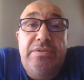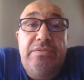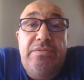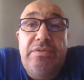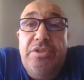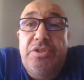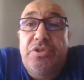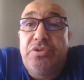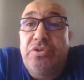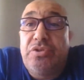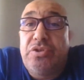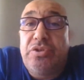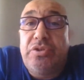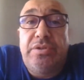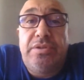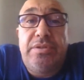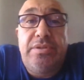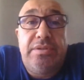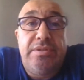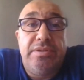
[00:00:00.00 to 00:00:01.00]
we should
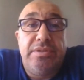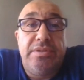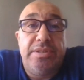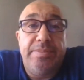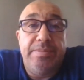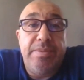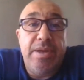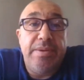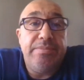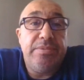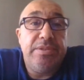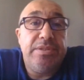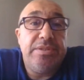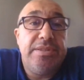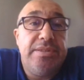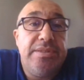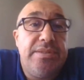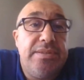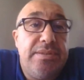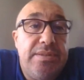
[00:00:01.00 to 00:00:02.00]
remember
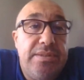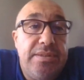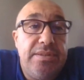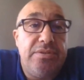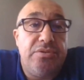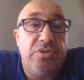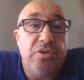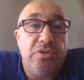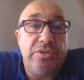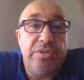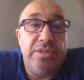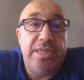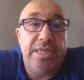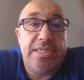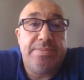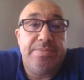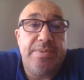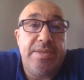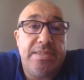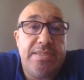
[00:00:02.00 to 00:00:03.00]
the total
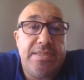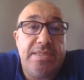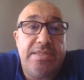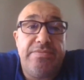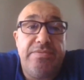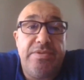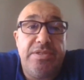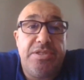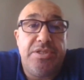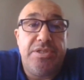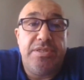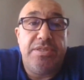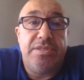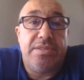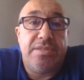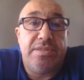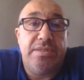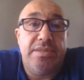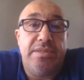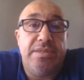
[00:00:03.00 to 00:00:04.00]
expenses, which
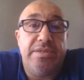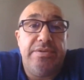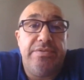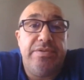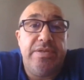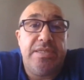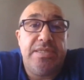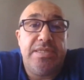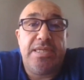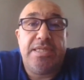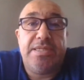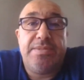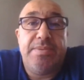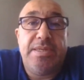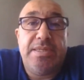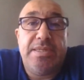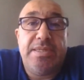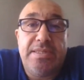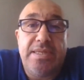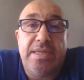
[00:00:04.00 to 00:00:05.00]
is the fixed
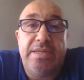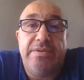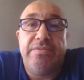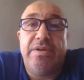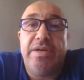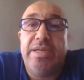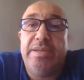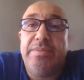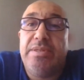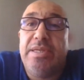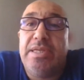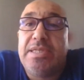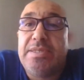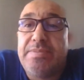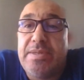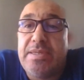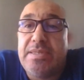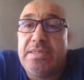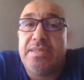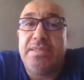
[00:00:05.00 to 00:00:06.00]
expenses and variable
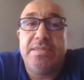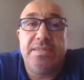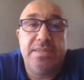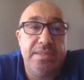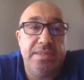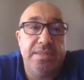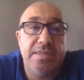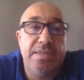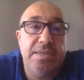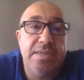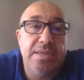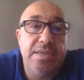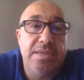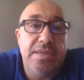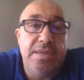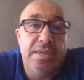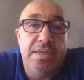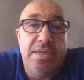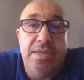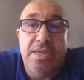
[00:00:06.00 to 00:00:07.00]
expenses.
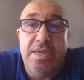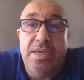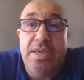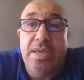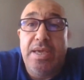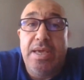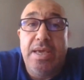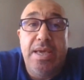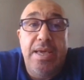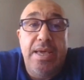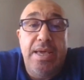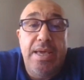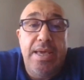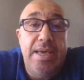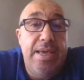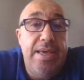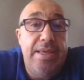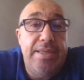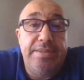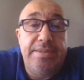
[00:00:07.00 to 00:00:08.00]

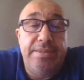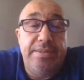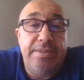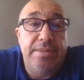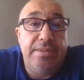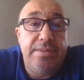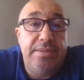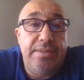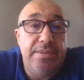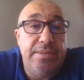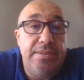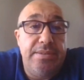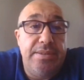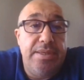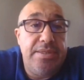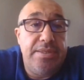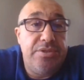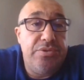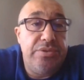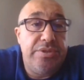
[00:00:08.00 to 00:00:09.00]
And
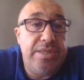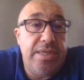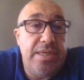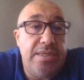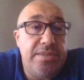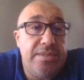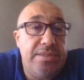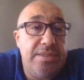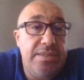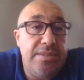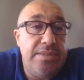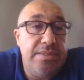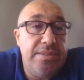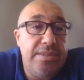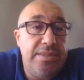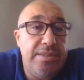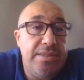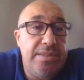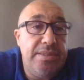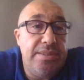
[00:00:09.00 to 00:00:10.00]
as you can see,
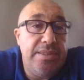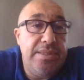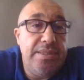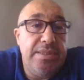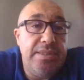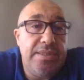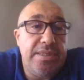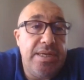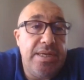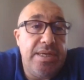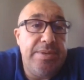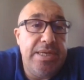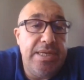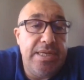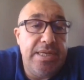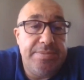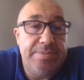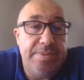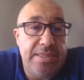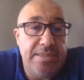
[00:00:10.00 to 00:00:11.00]
the income
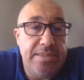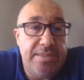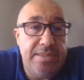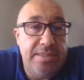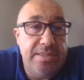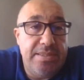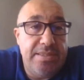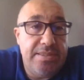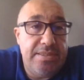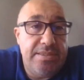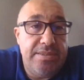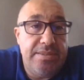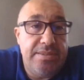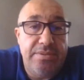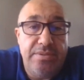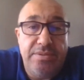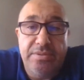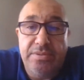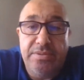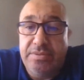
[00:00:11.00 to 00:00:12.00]
and expenses
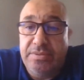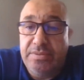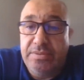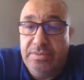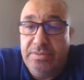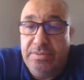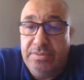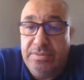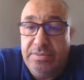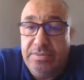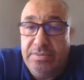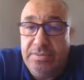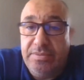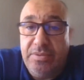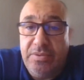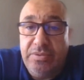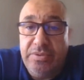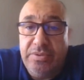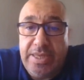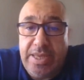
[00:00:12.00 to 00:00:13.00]

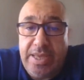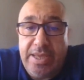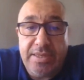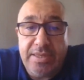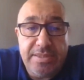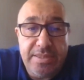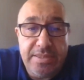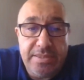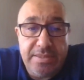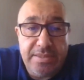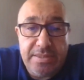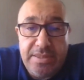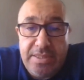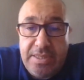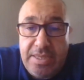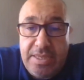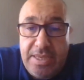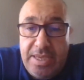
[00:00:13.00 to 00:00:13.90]
on the axis,